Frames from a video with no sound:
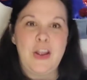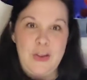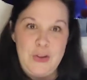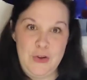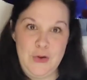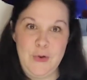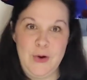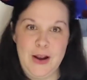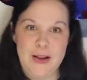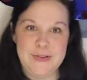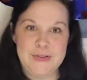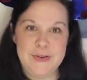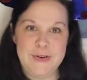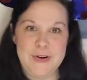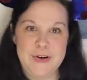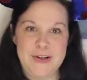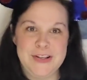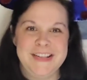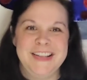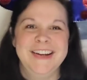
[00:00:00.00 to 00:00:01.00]
You guys are
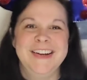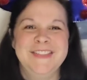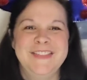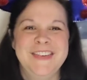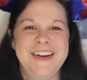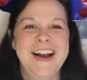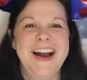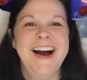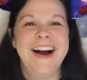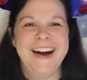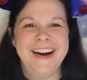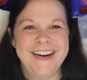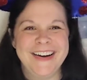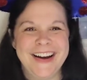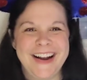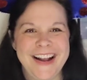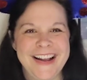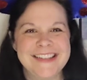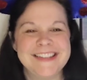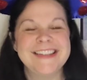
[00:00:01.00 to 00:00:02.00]
awesome. All
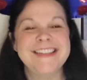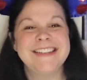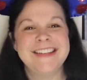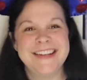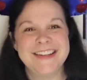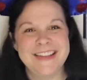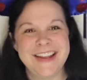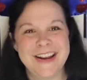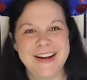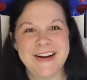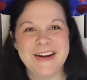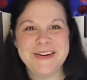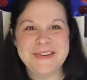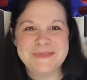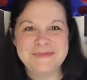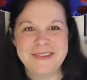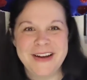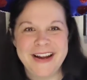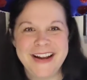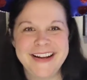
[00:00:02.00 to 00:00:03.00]
right, guys, see you later.
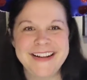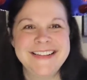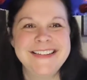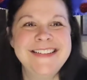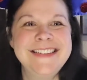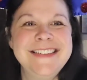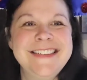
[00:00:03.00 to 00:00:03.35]
Bye.